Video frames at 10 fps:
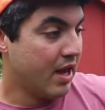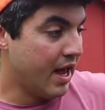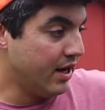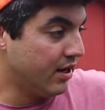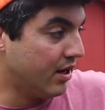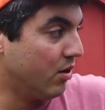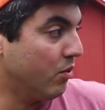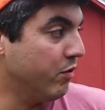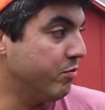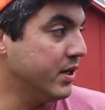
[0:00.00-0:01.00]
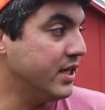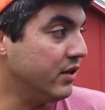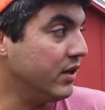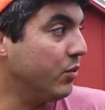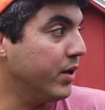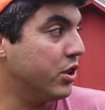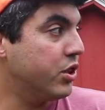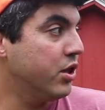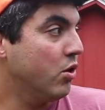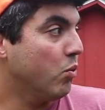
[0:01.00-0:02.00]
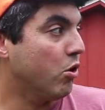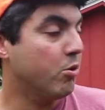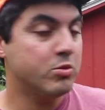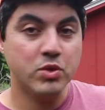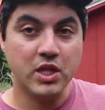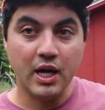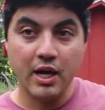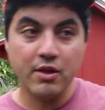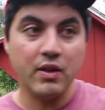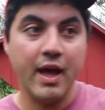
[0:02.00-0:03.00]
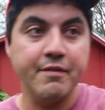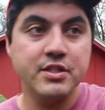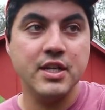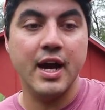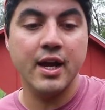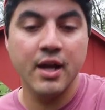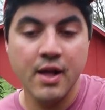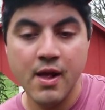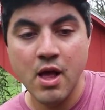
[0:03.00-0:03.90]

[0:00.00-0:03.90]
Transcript: and we've been dealing with worms with the other livestock,